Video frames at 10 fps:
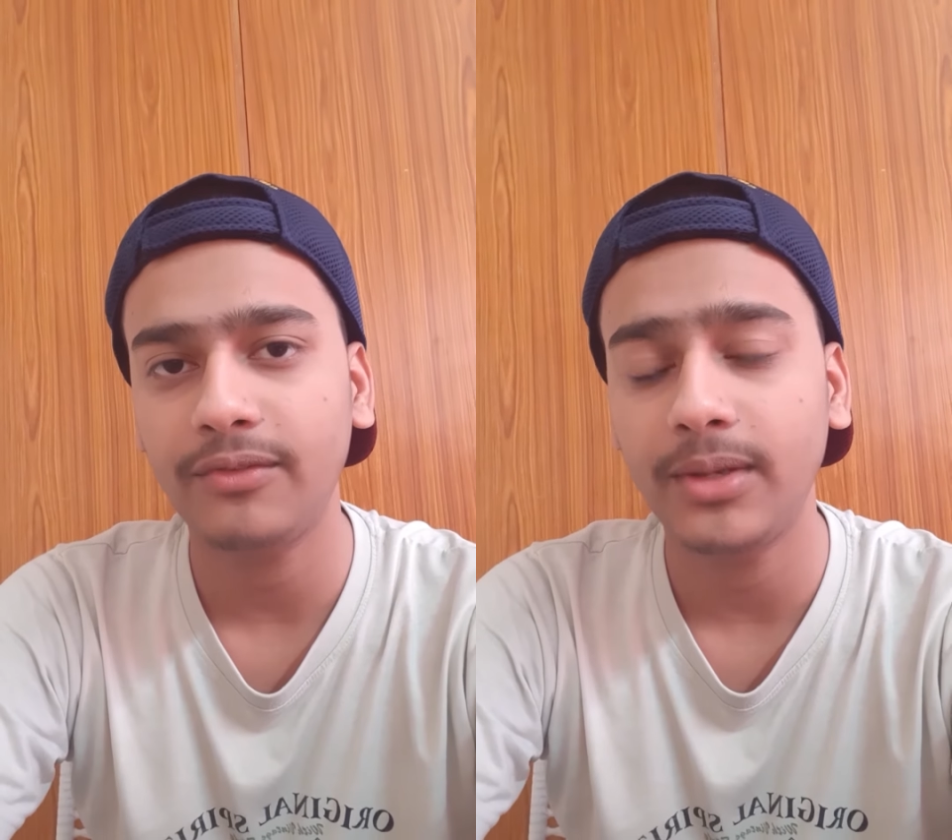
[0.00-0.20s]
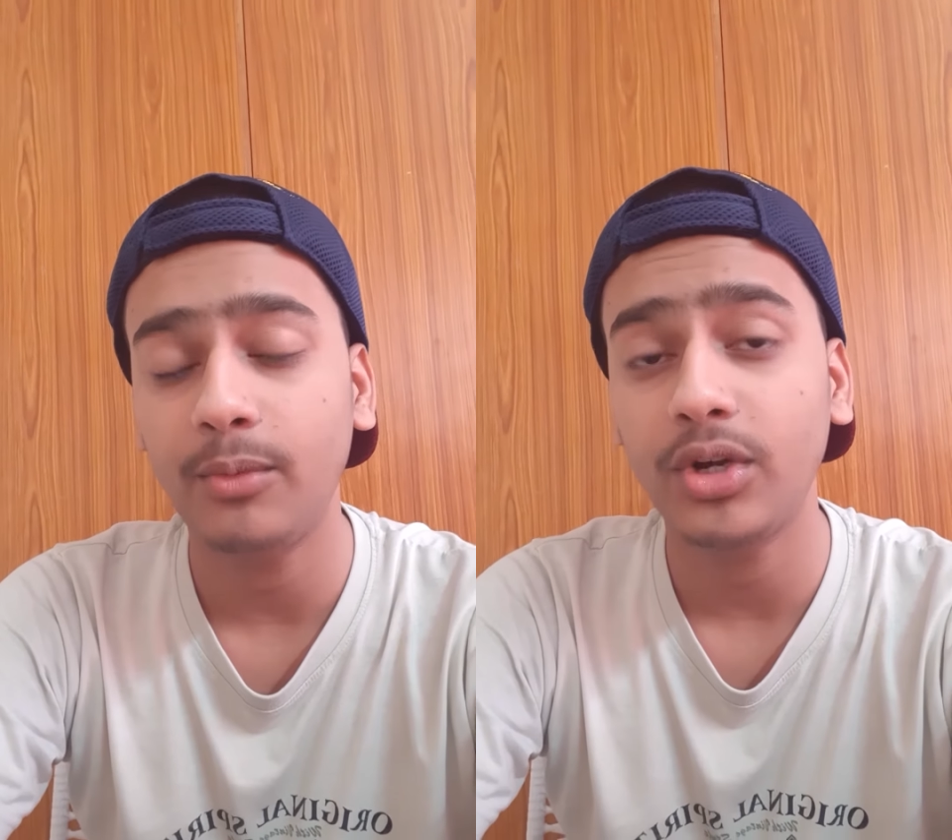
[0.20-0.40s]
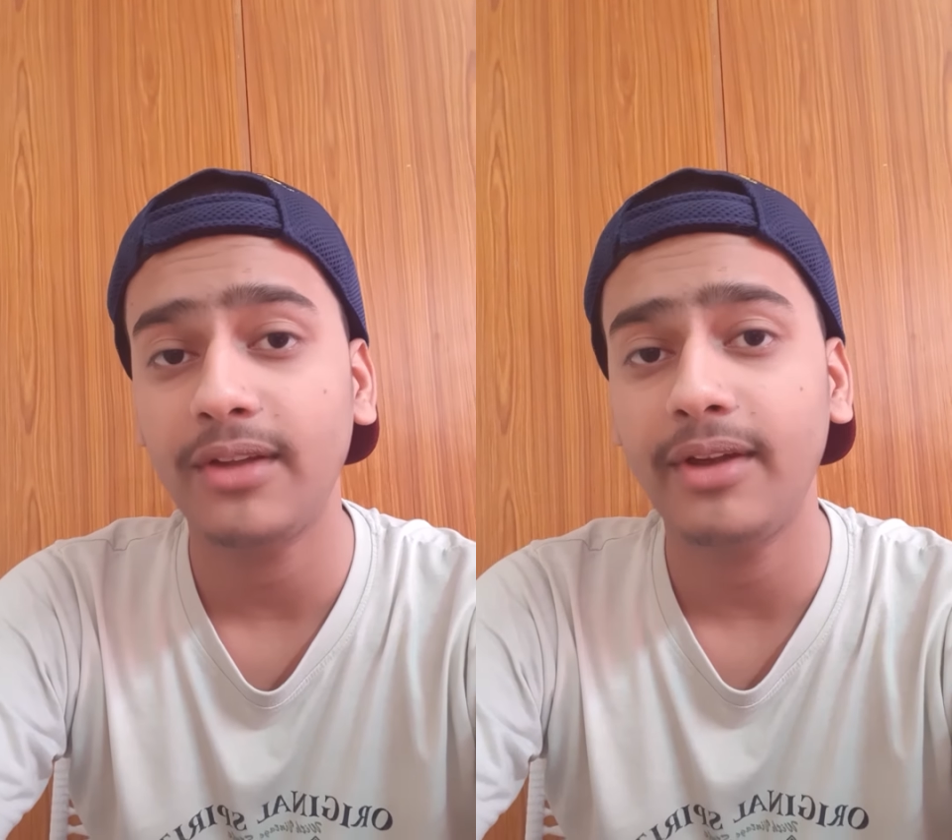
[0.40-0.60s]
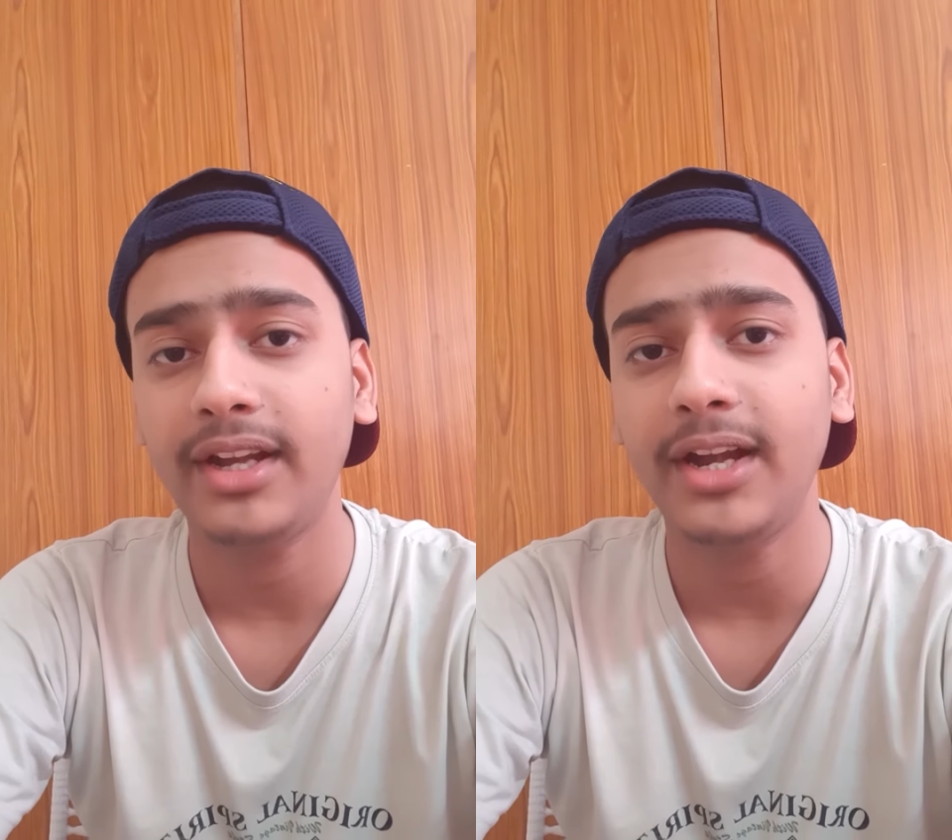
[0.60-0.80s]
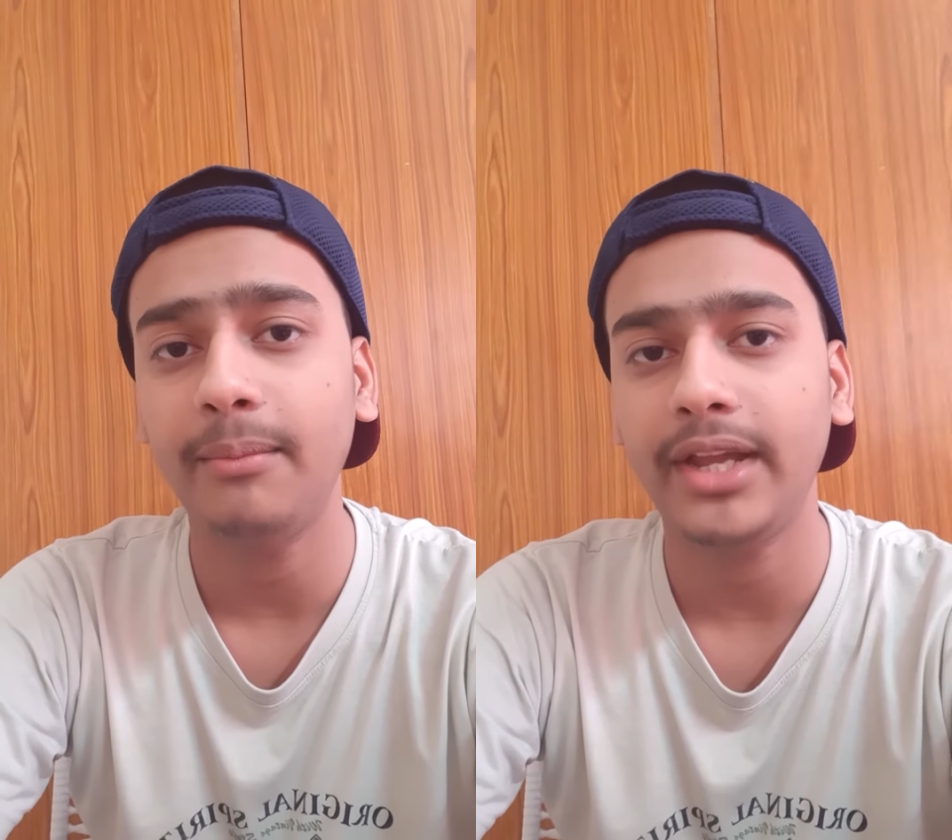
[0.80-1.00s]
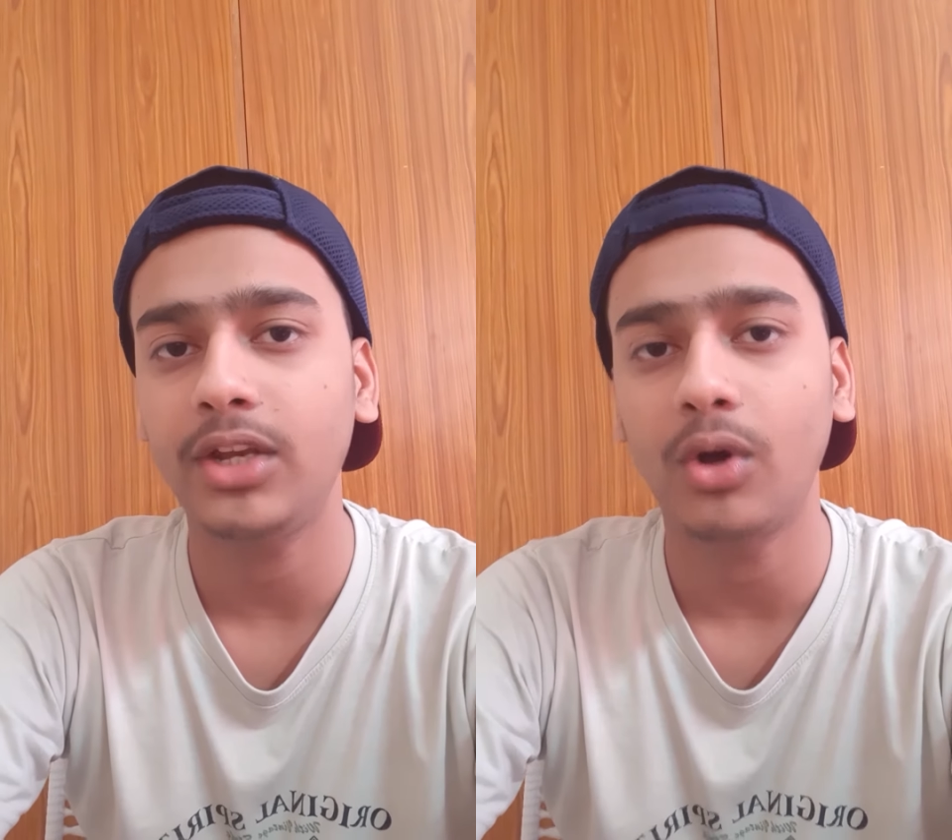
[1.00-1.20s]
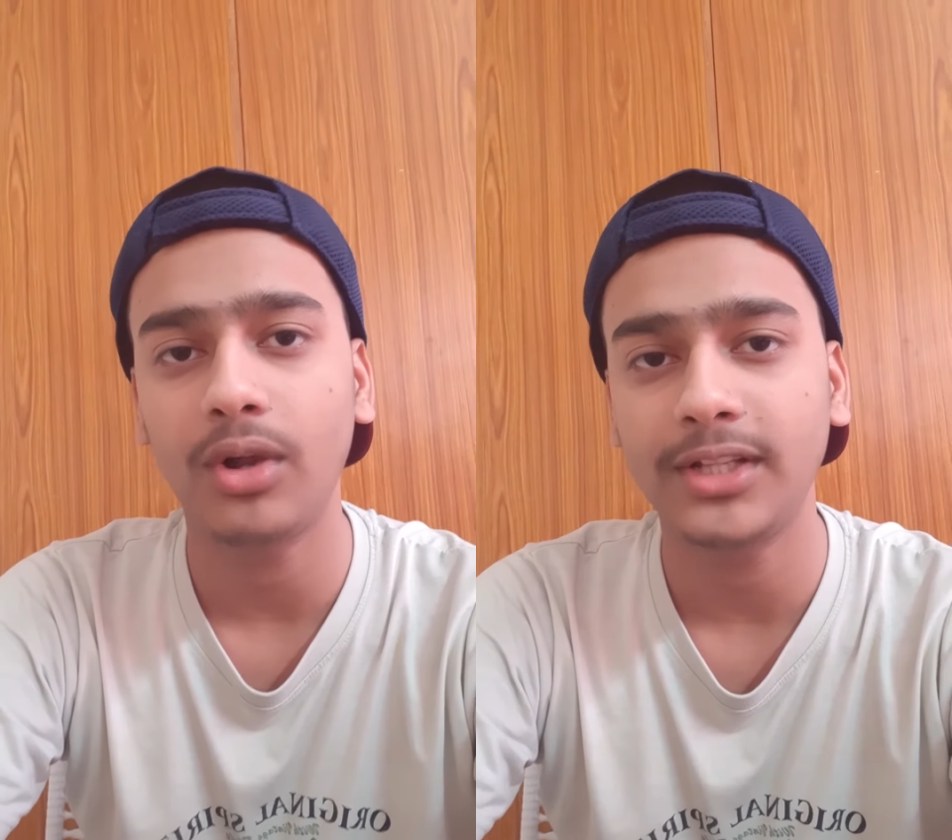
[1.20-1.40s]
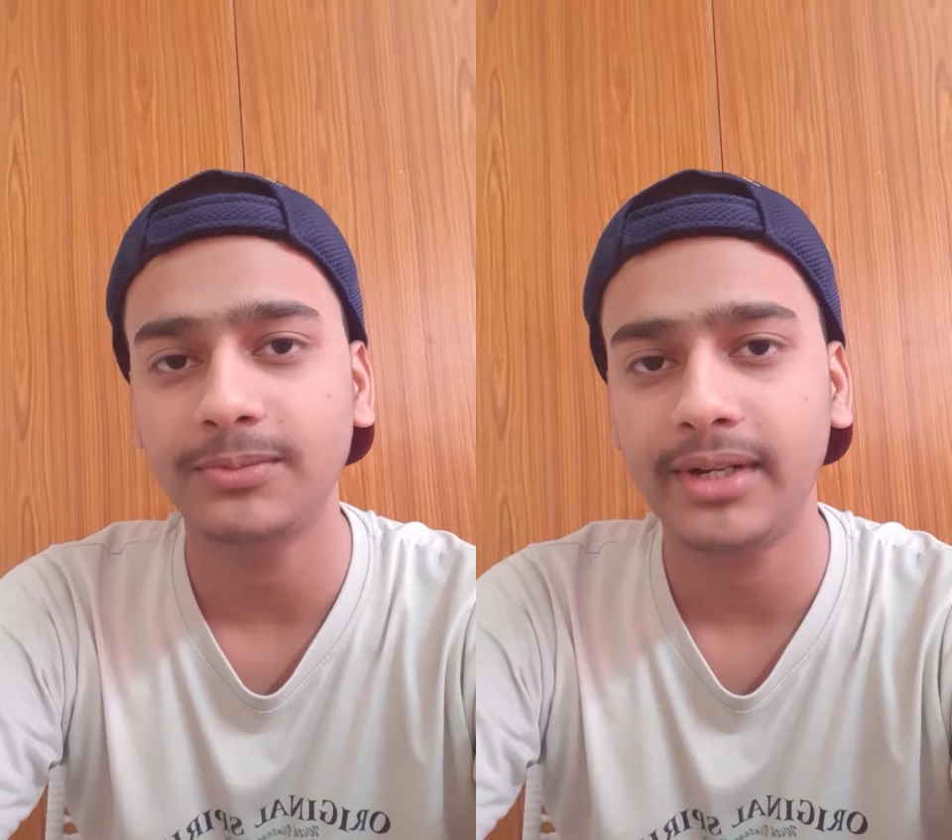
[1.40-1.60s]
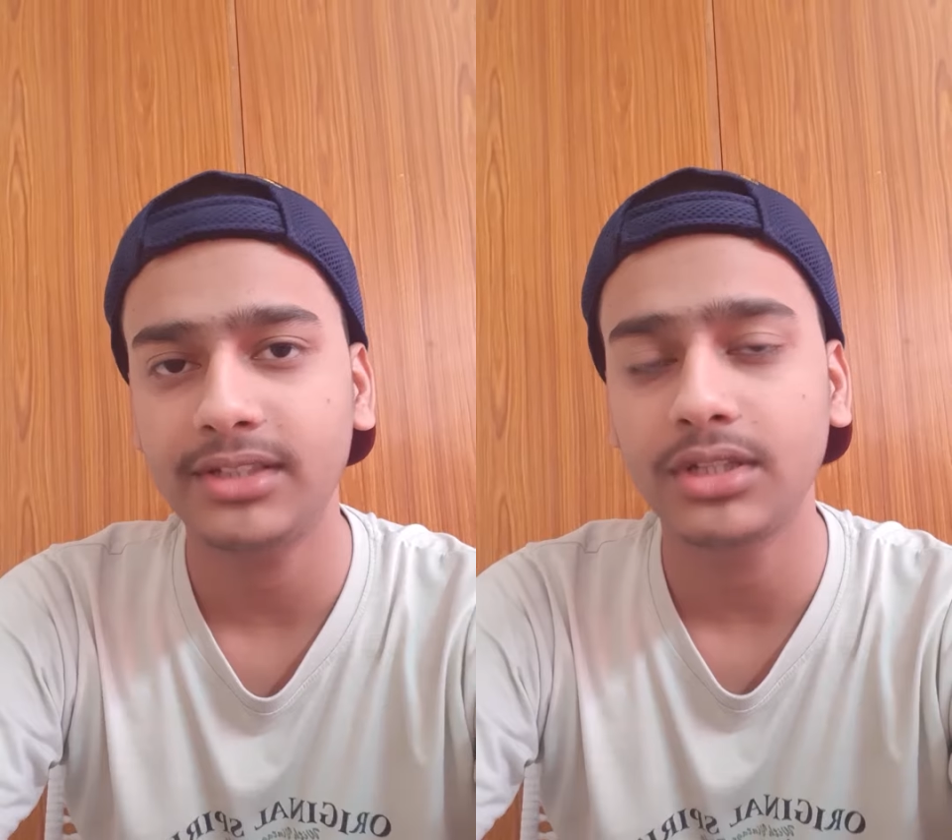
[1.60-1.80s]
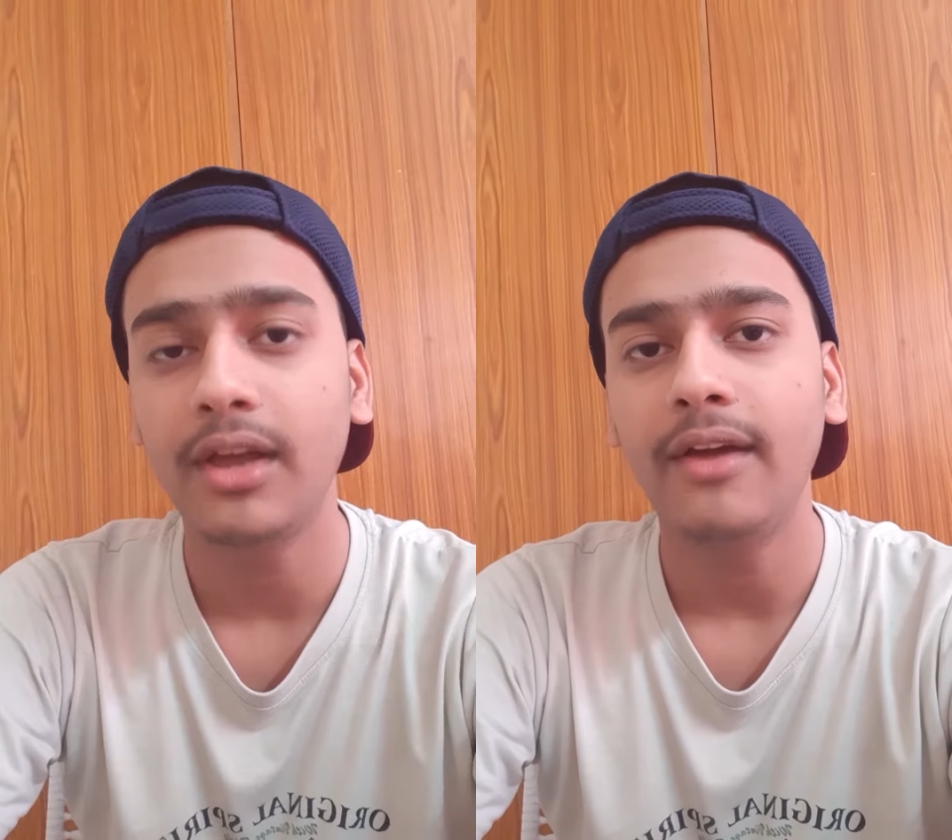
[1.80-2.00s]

They motivated me in all aspects